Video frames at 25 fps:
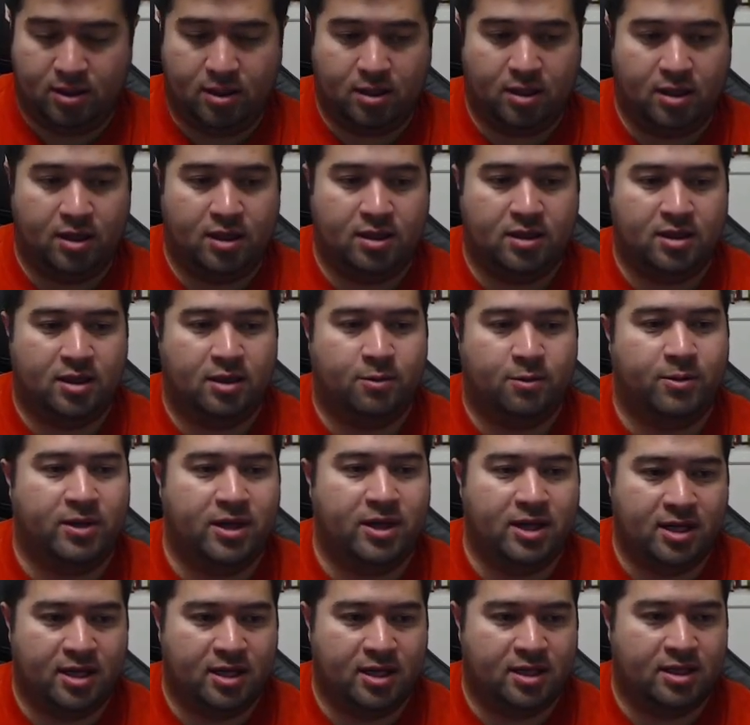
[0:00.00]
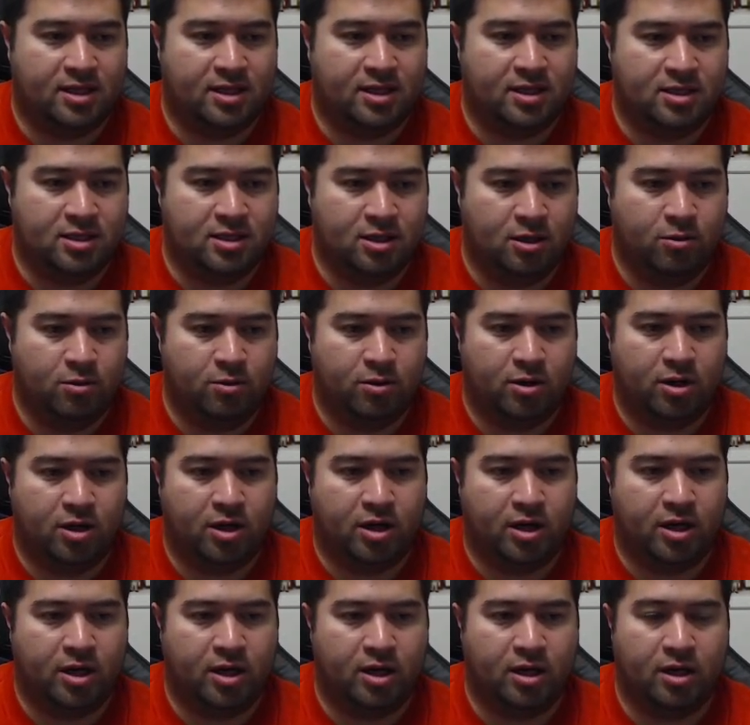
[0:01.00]
And then we need to get the donor
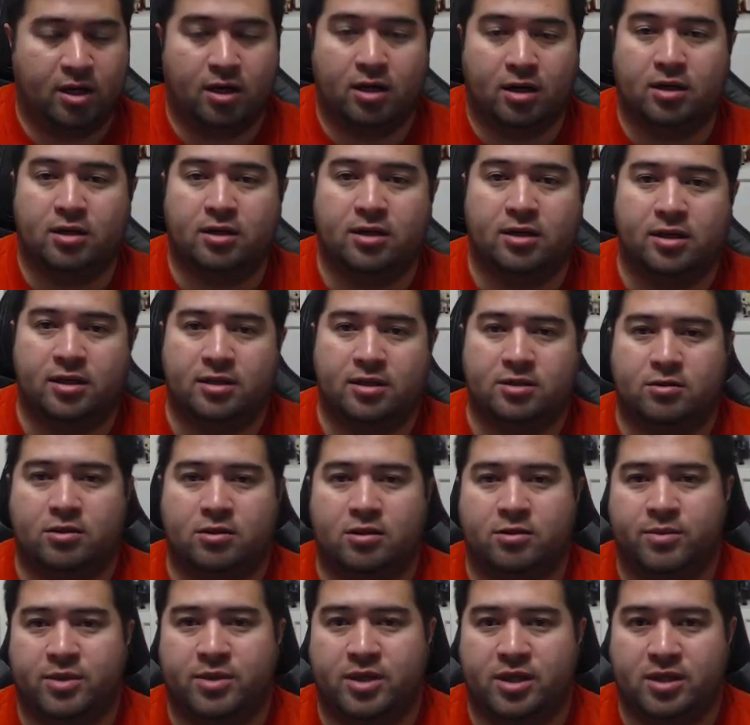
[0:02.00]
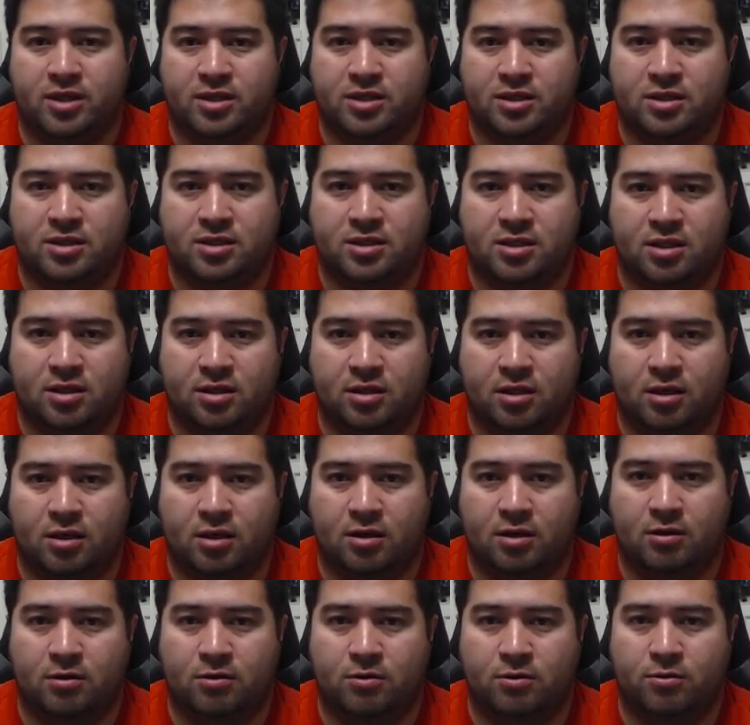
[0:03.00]
here. That's going to be
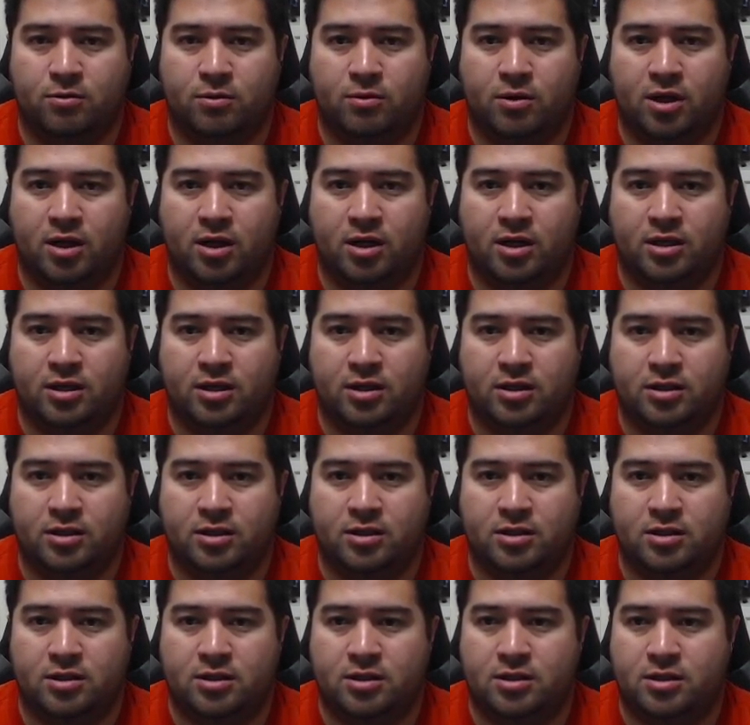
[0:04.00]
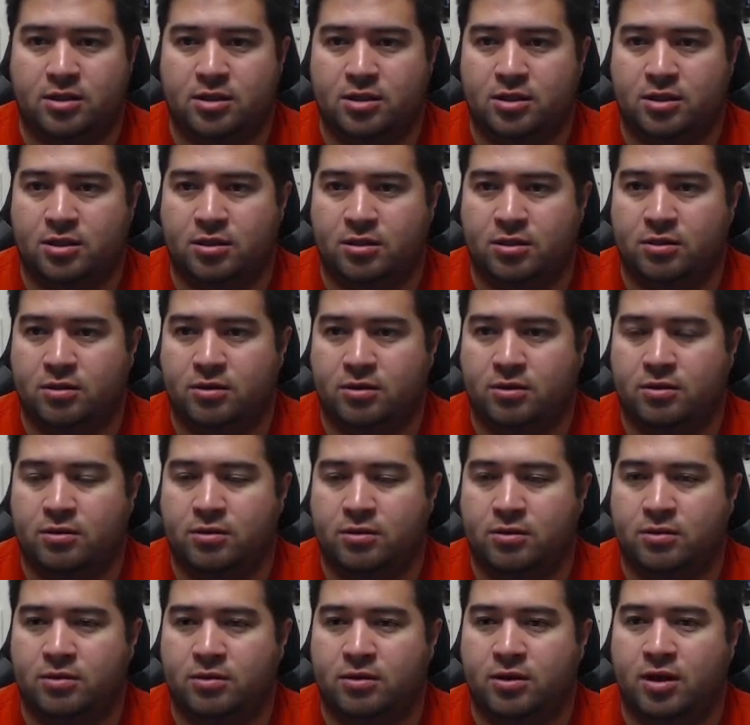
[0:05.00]
0, 1,
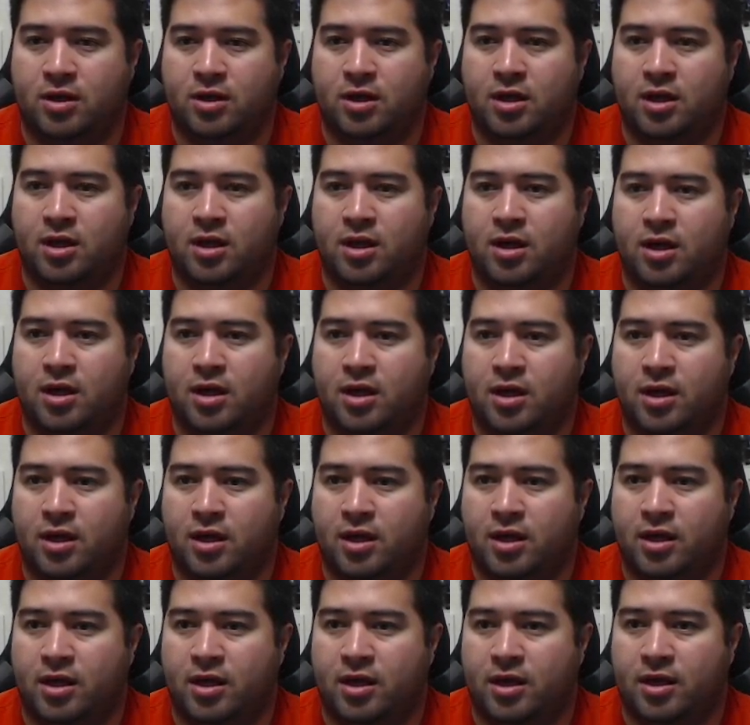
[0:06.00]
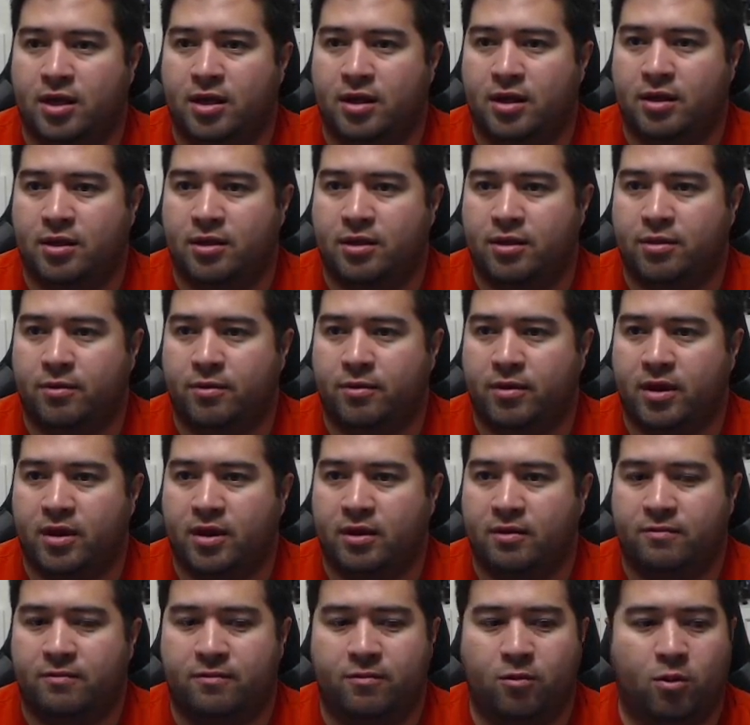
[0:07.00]
2, 3,
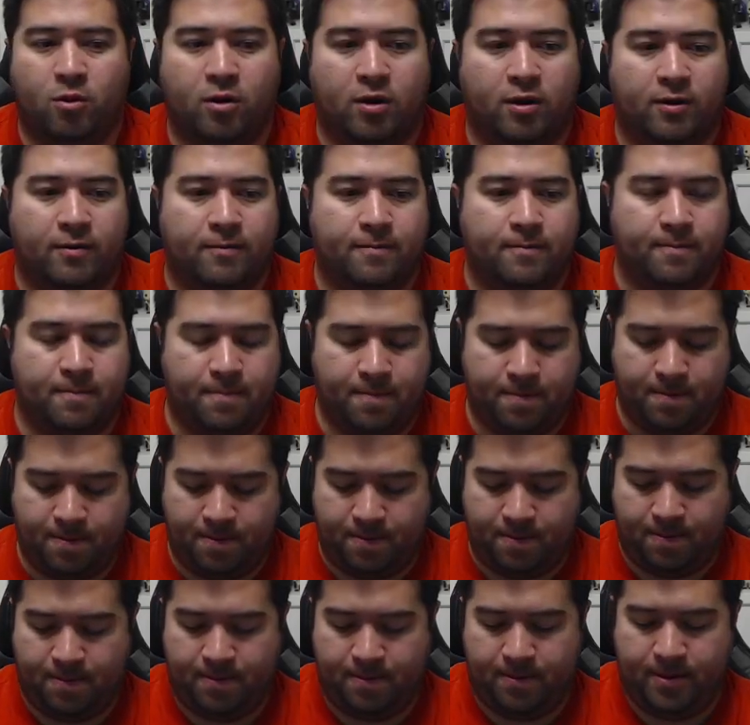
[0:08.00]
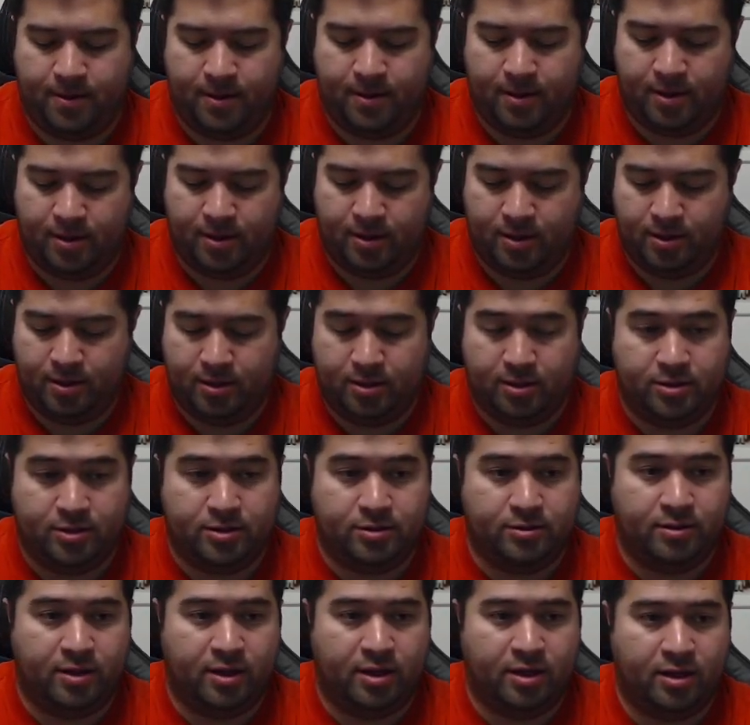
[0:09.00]
4. So
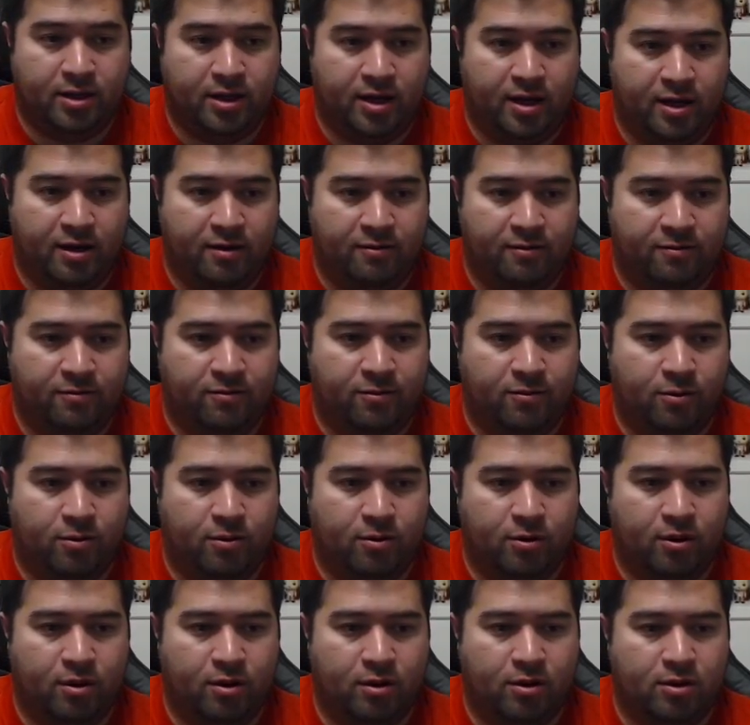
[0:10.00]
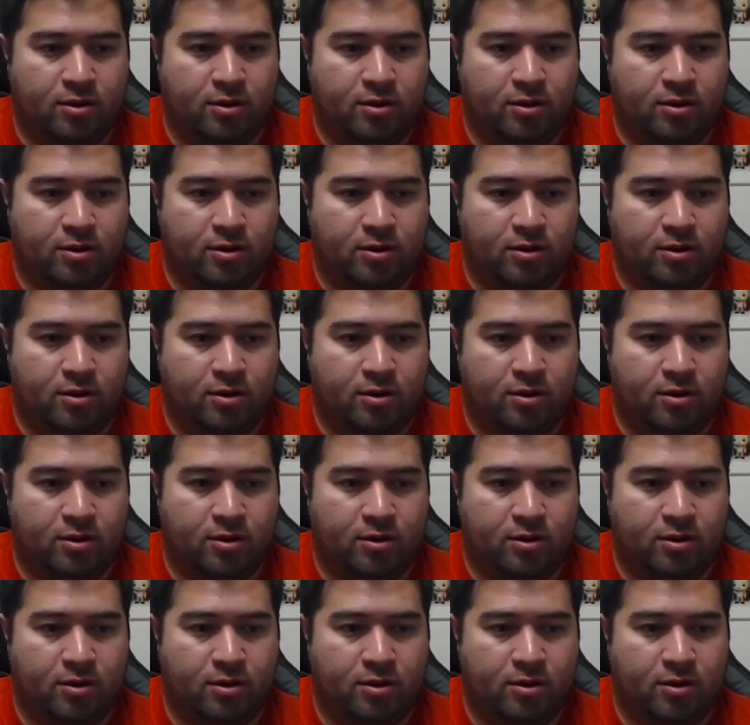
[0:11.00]
record at 4.